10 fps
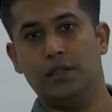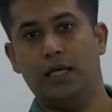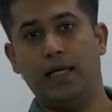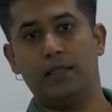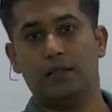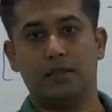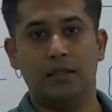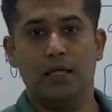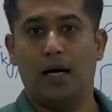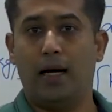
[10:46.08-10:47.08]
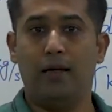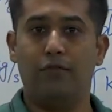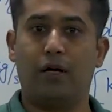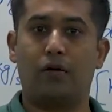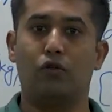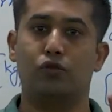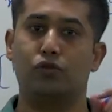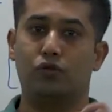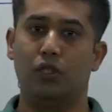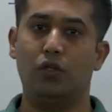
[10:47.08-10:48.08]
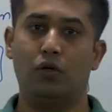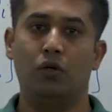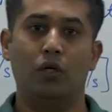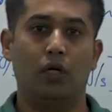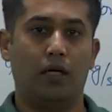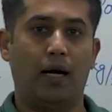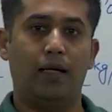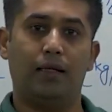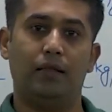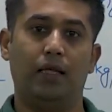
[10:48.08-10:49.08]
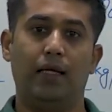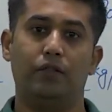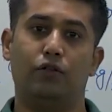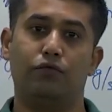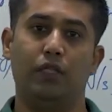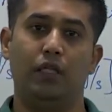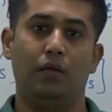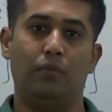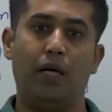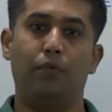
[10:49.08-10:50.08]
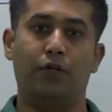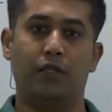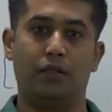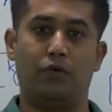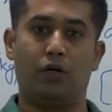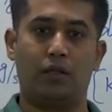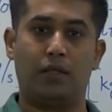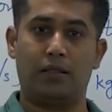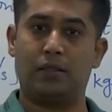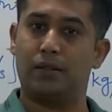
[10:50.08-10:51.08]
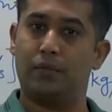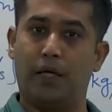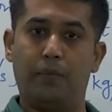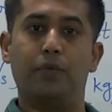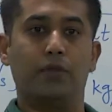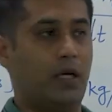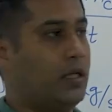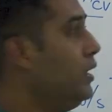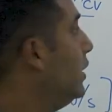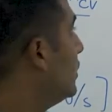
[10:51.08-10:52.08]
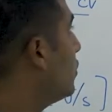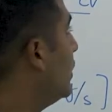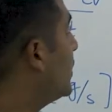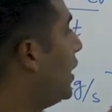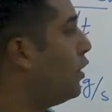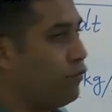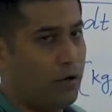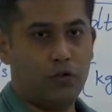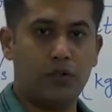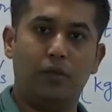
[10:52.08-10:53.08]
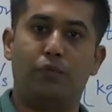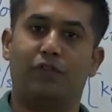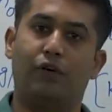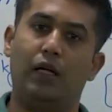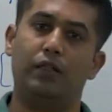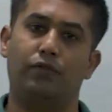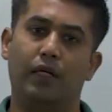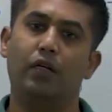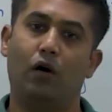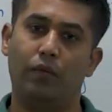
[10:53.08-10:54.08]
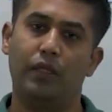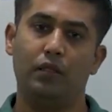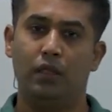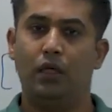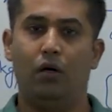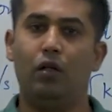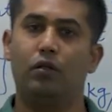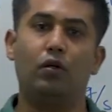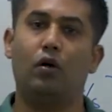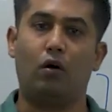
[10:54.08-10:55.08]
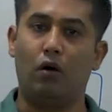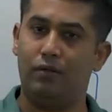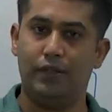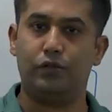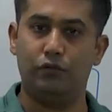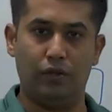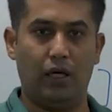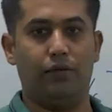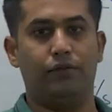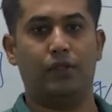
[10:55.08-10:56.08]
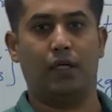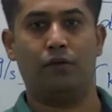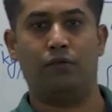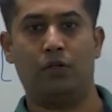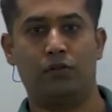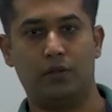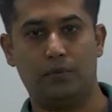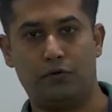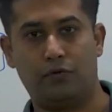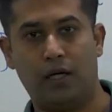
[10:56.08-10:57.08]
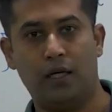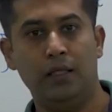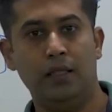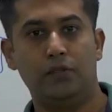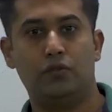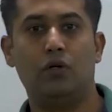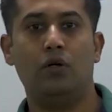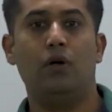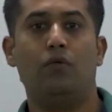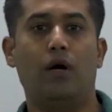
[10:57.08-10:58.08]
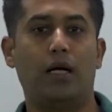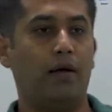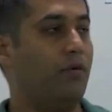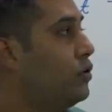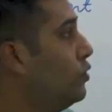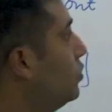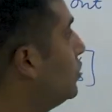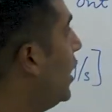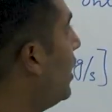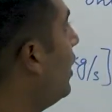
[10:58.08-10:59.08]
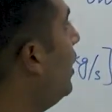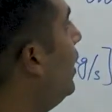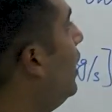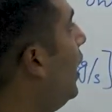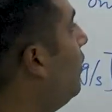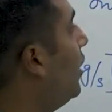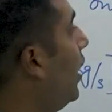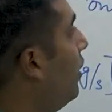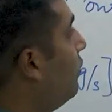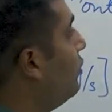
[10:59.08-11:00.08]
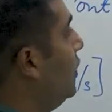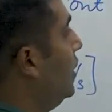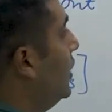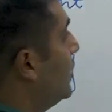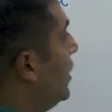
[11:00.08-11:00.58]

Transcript: the edges and in fact goes to zero right at the edge of the pipe where the water touches the pipe, right. So, this kind of velocity profile is very common although not always you will have this kind of velocity profile. So, what I will do then uh, I will have is